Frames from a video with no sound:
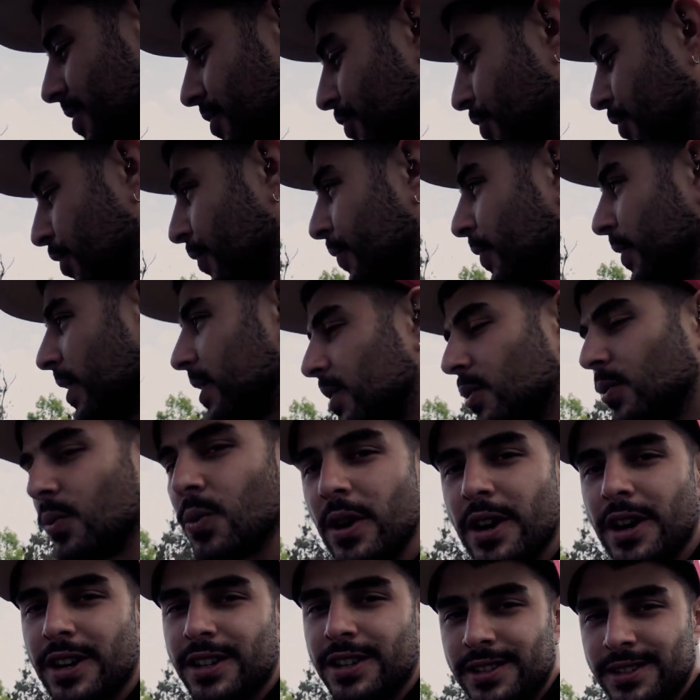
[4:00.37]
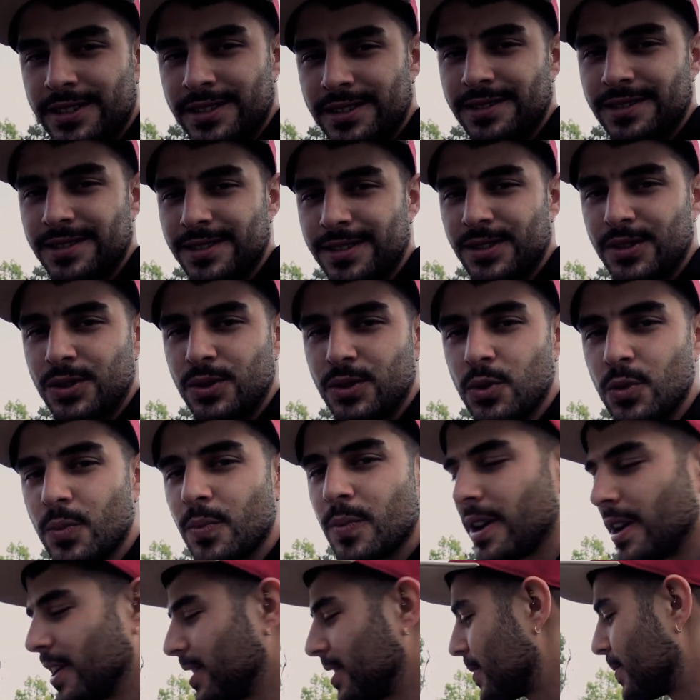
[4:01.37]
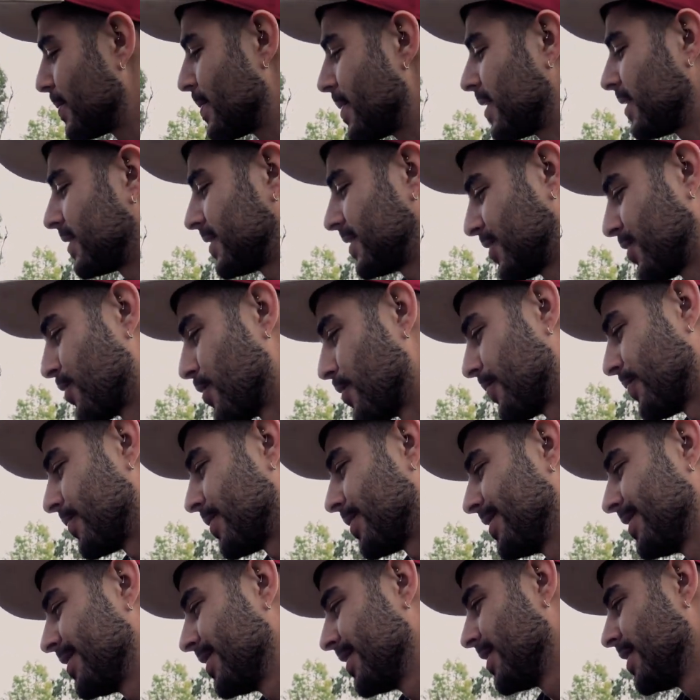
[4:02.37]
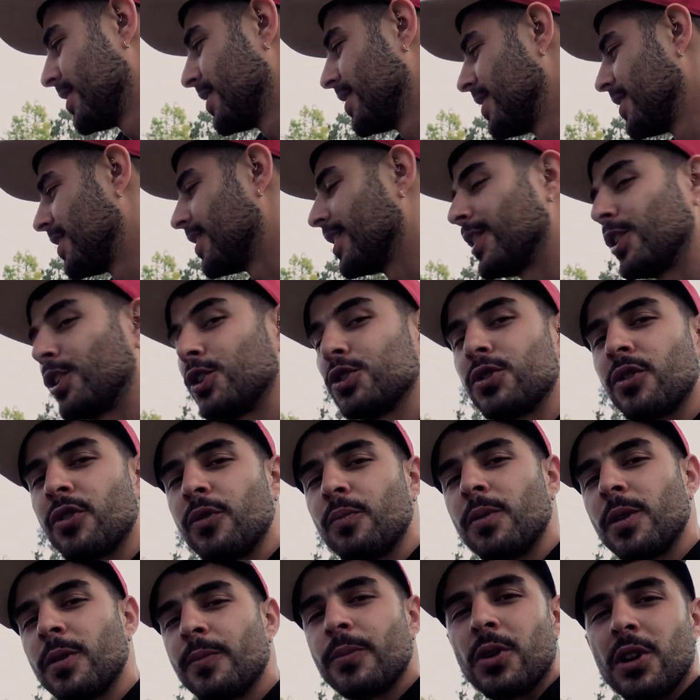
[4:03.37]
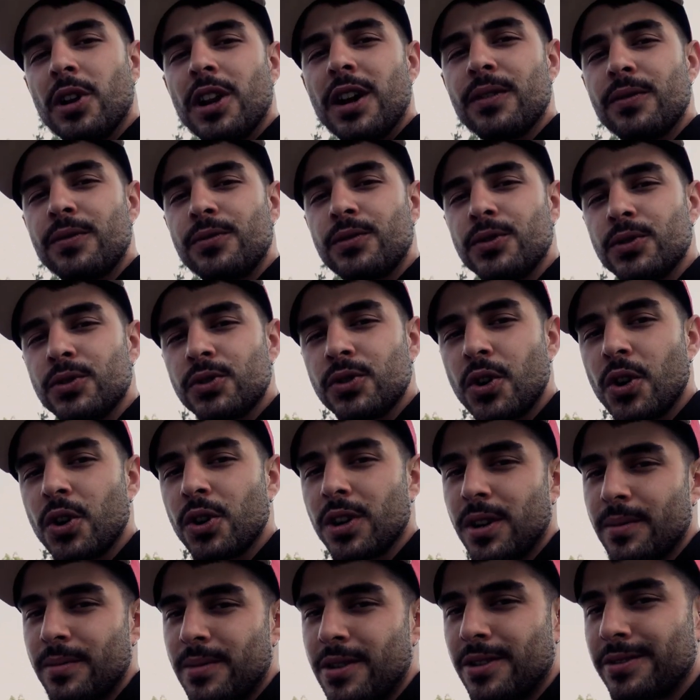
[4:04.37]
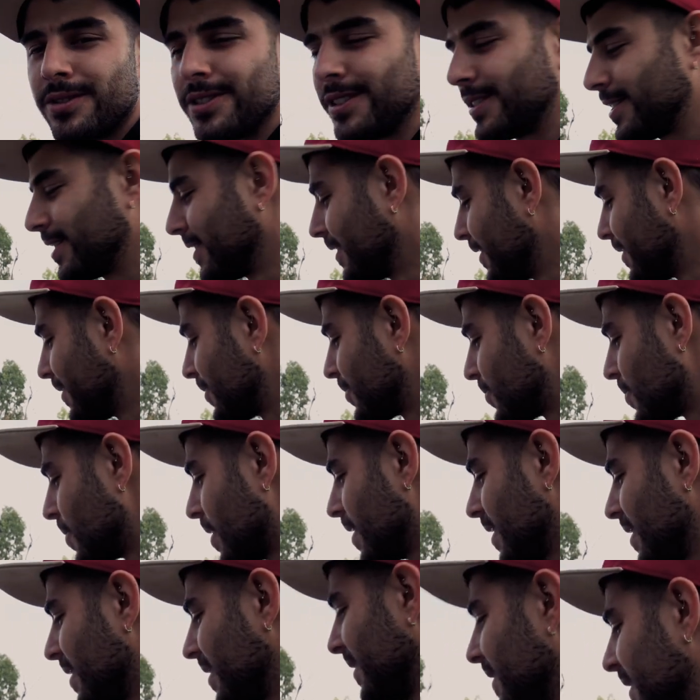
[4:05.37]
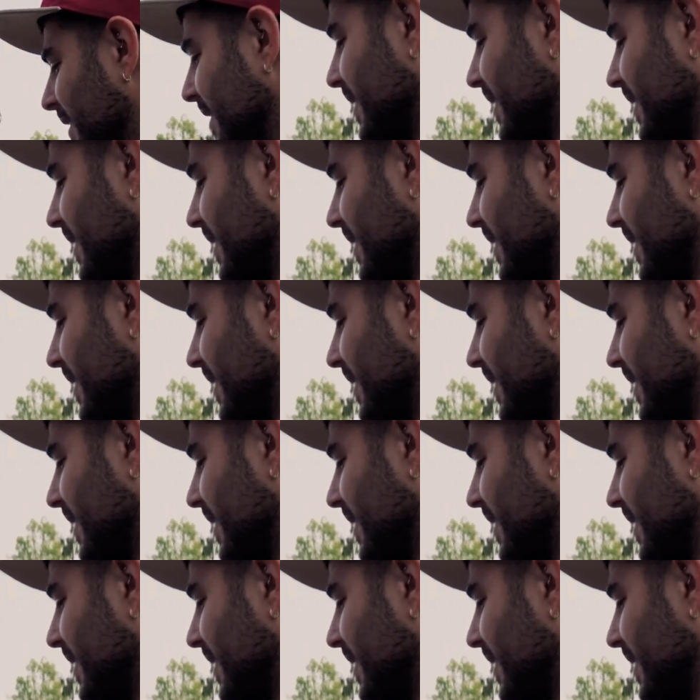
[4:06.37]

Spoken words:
different ways to make the best coffee. A lot of people love to talk about it in Israel.